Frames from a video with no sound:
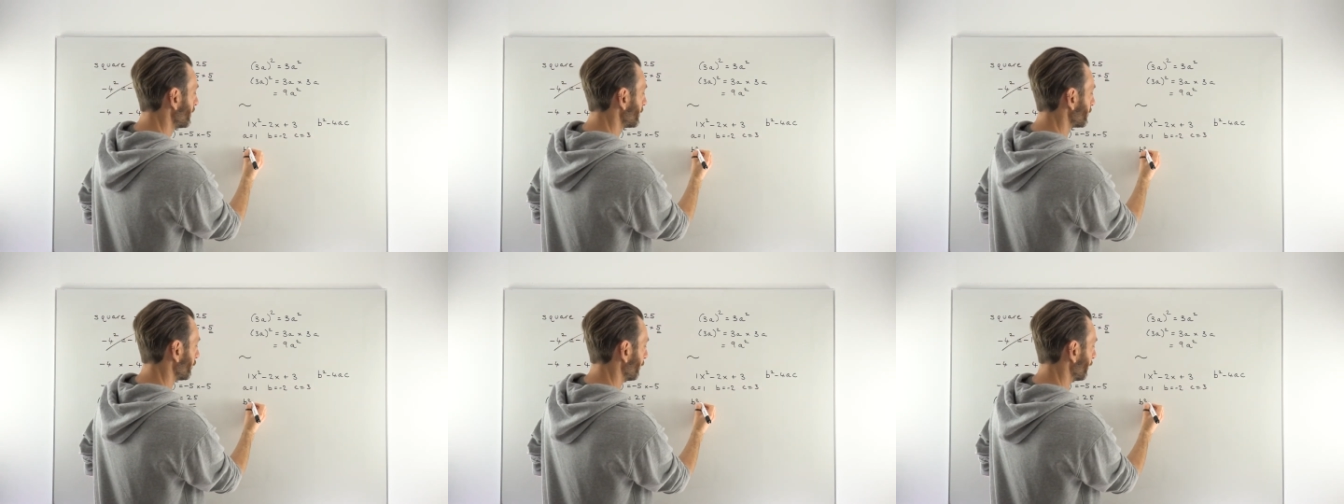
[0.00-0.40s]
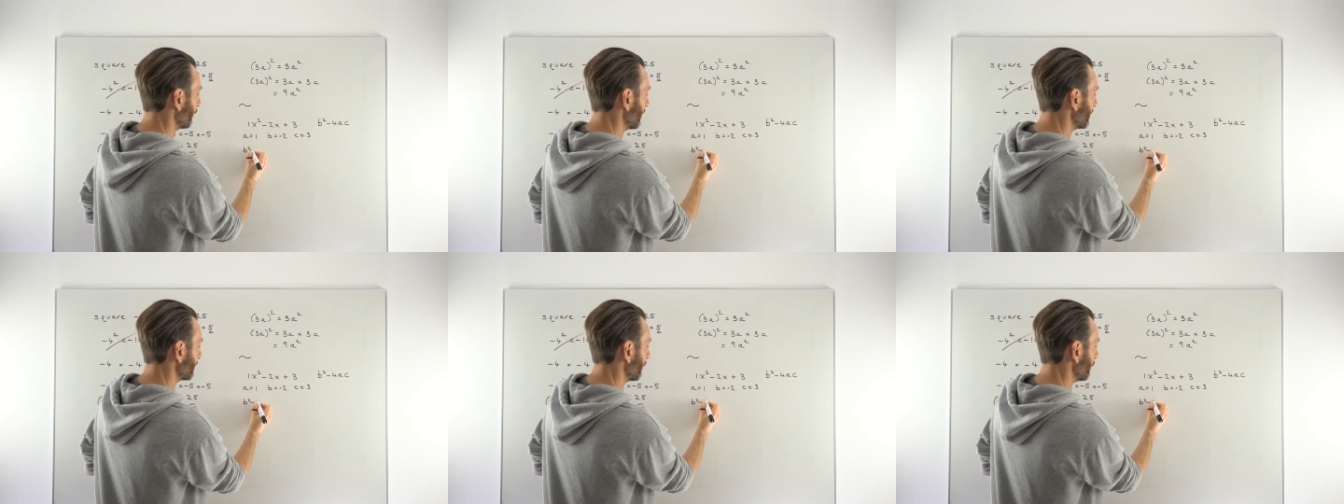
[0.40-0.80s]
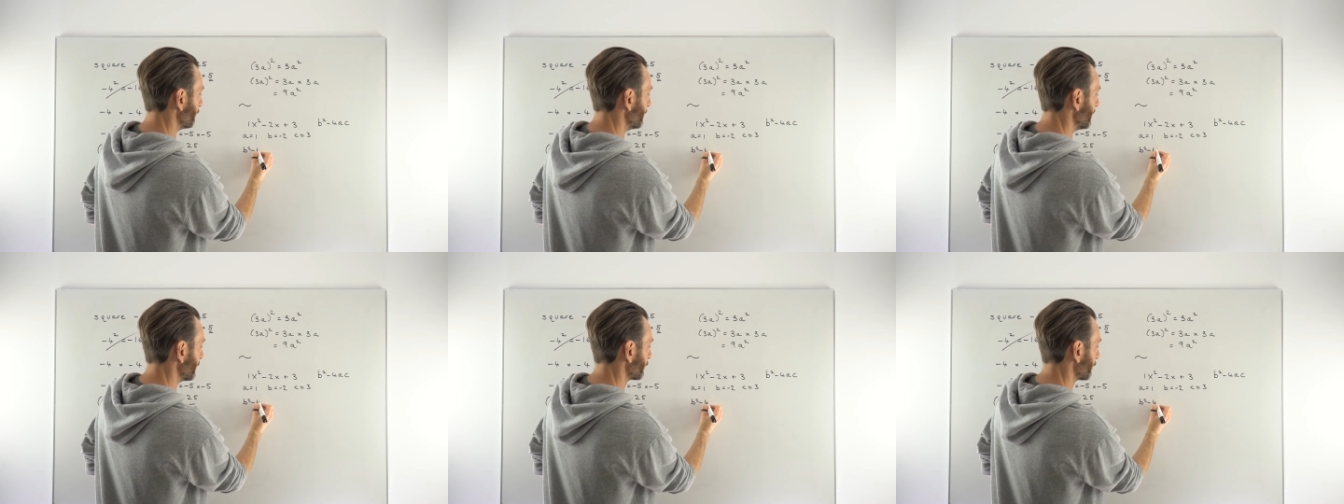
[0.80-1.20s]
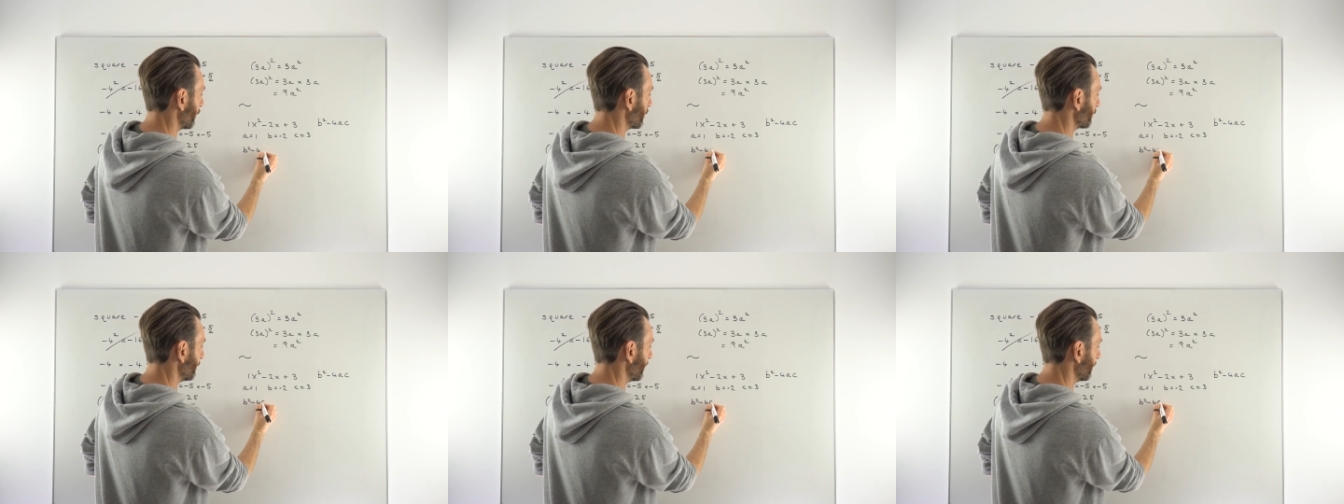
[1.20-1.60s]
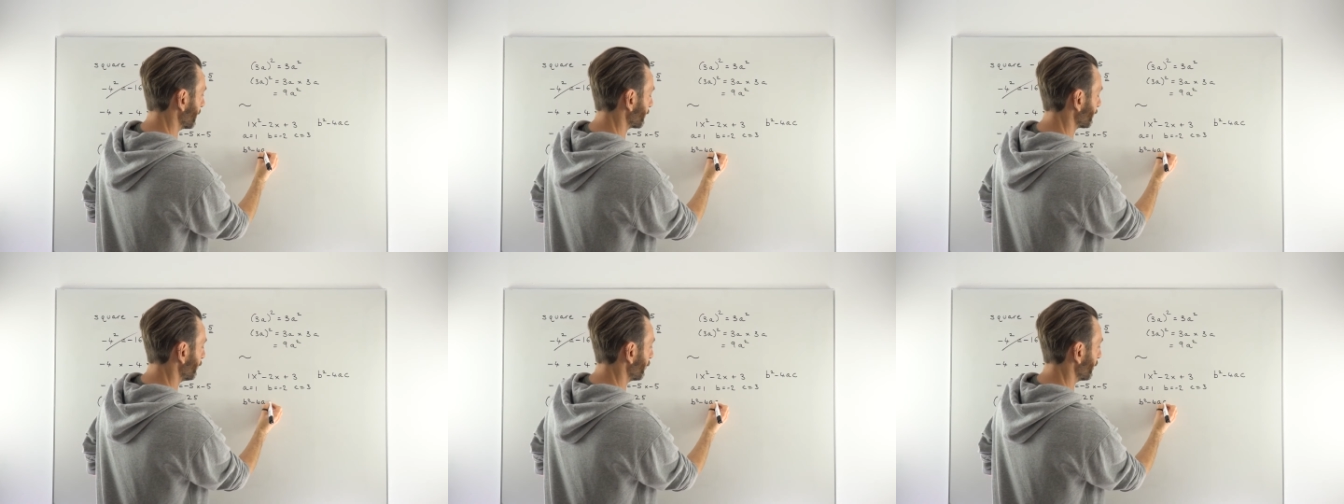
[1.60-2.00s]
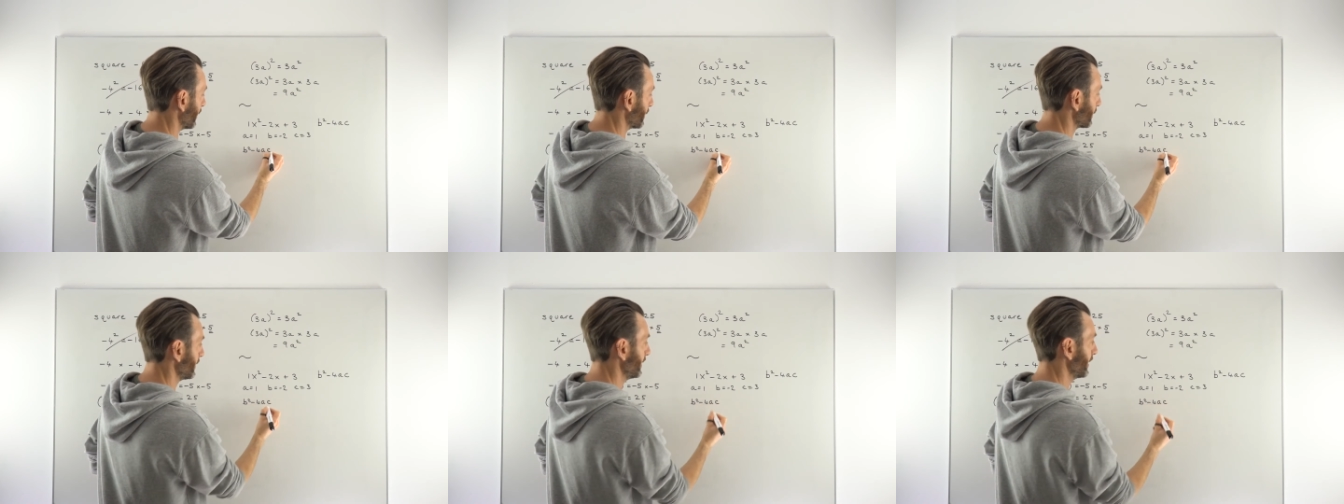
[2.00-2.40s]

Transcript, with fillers: So we write down b squared minus 4ac.